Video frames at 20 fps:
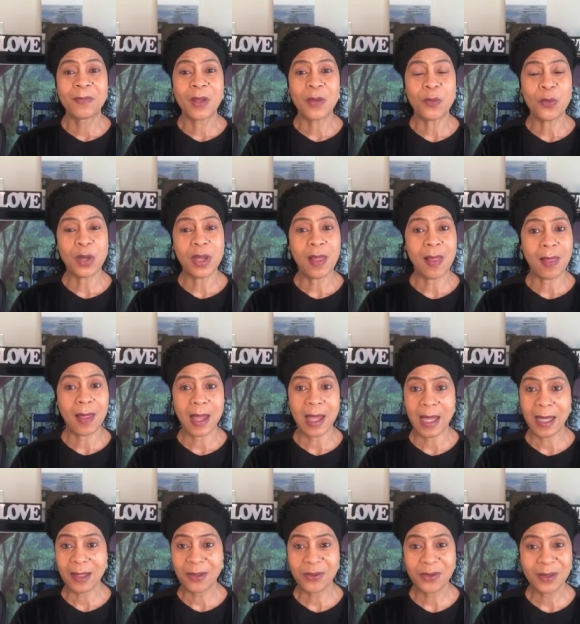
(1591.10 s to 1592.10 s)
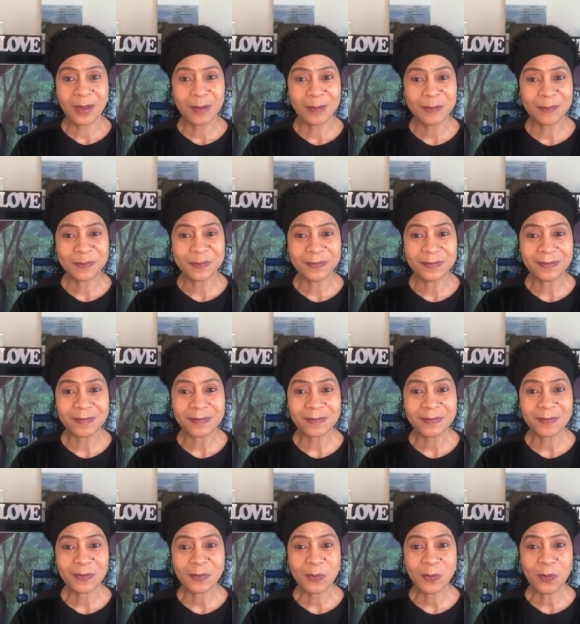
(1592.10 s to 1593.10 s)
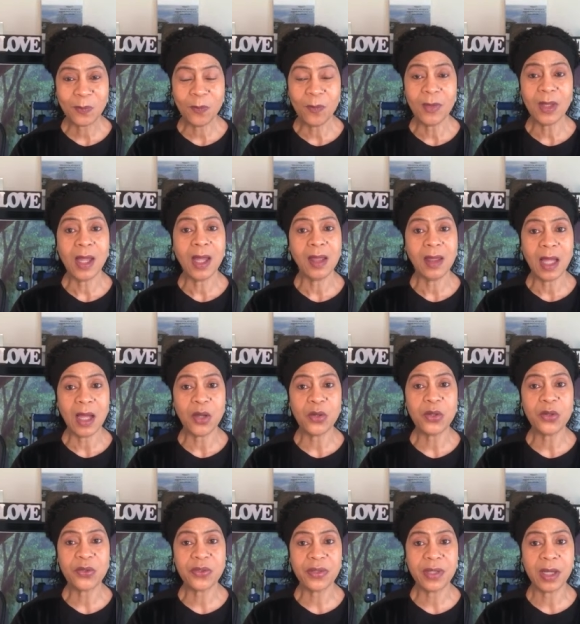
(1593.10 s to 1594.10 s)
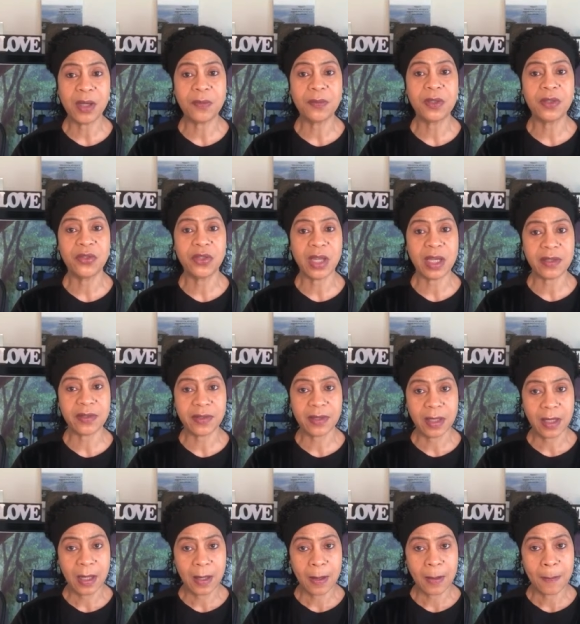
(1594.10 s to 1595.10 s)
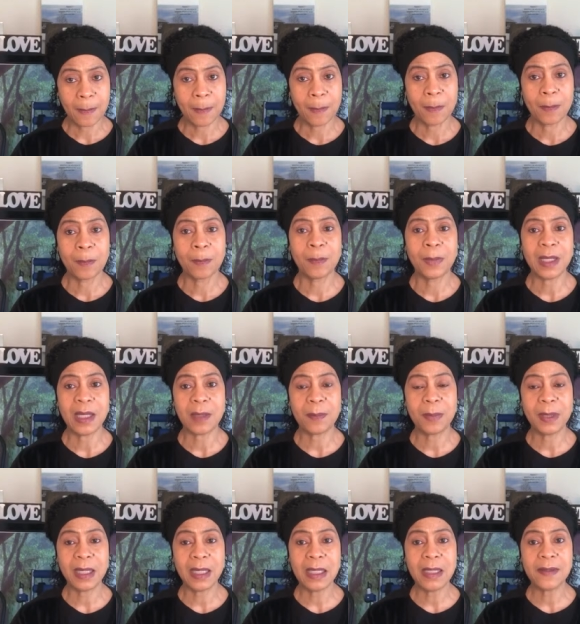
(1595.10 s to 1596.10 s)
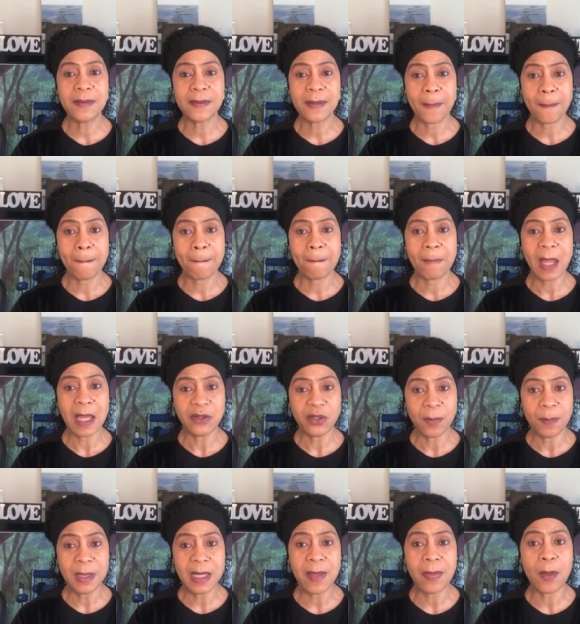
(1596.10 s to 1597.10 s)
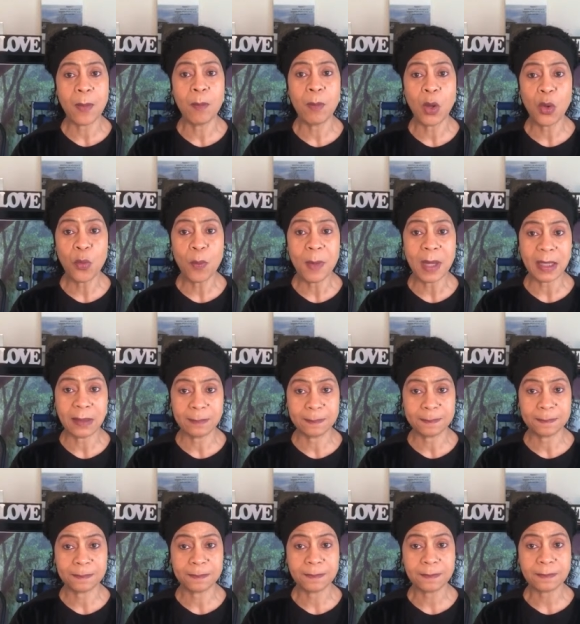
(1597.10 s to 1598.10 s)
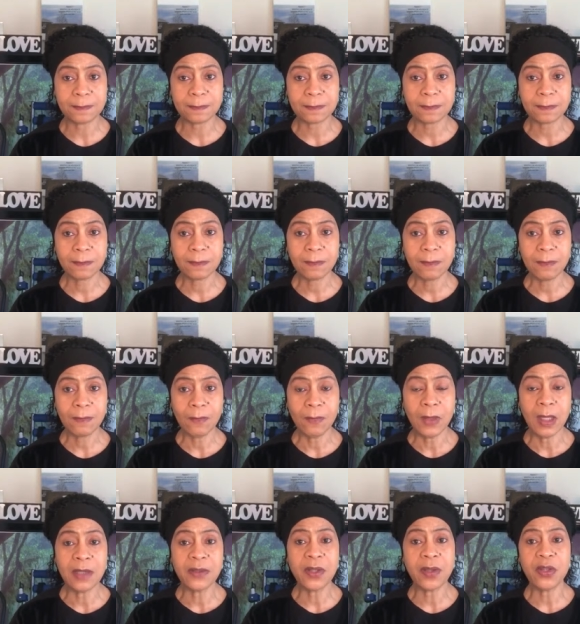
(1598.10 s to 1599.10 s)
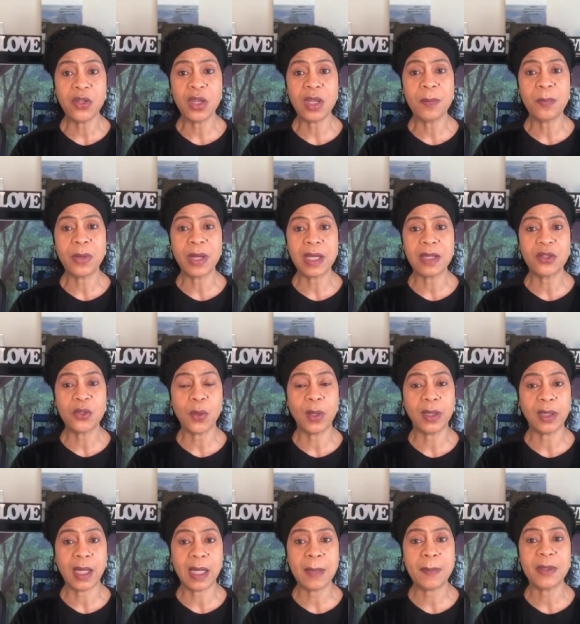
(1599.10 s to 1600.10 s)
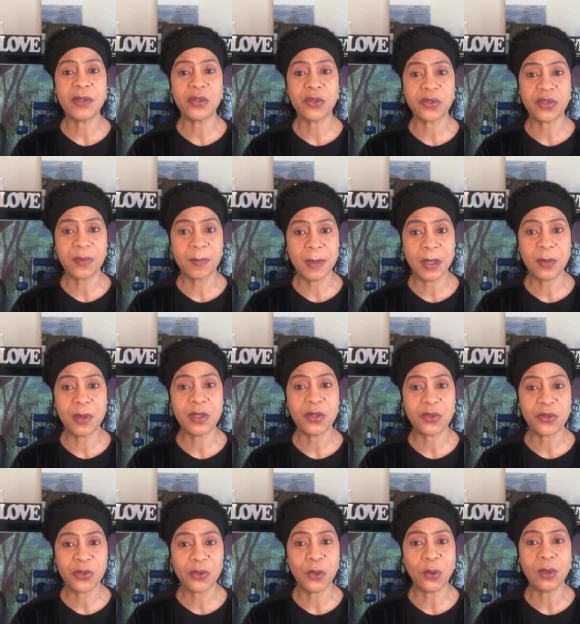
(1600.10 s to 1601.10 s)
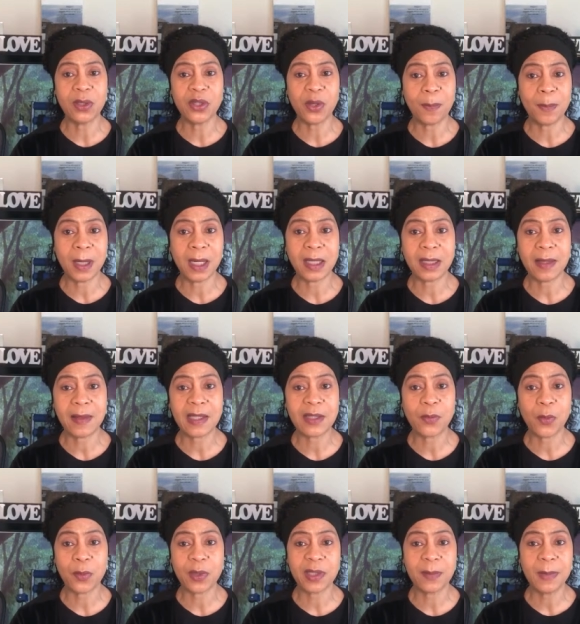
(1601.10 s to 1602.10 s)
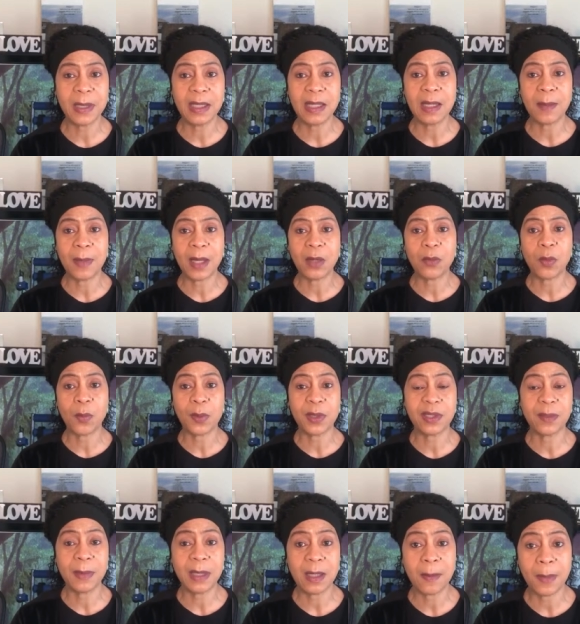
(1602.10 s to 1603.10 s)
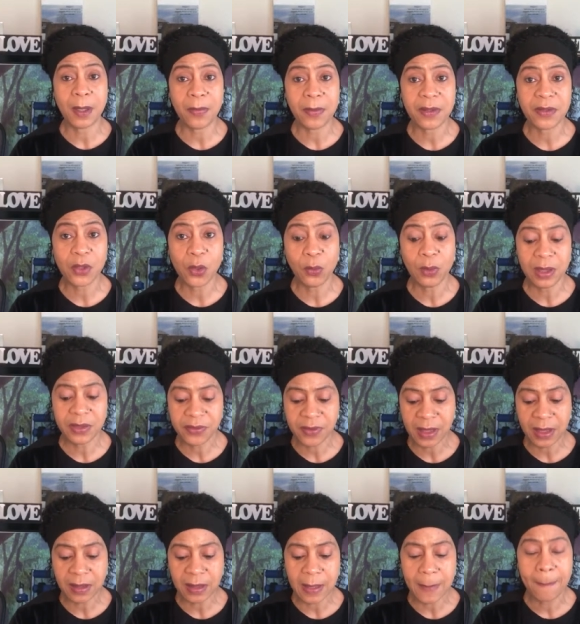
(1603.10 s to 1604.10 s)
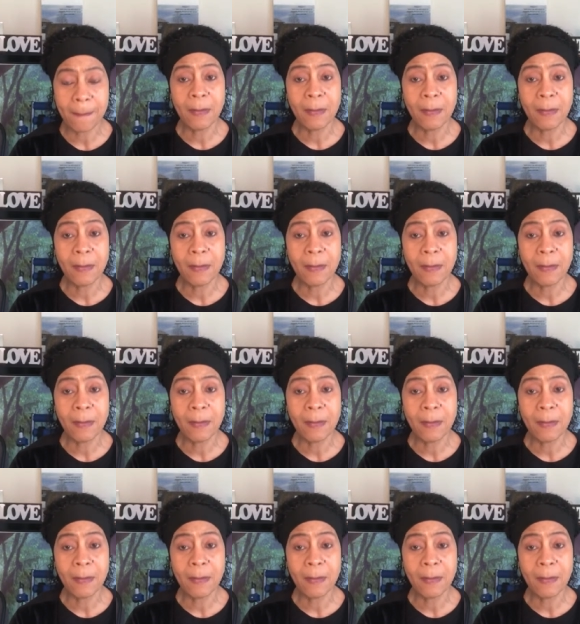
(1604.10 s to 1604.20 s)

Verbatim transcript: relax, allow yourself to just be at peace and to be in the moment, so that you can bring into alignment your spirit, your soul, and your body. That's what we're speaking about when we speak about this holistically.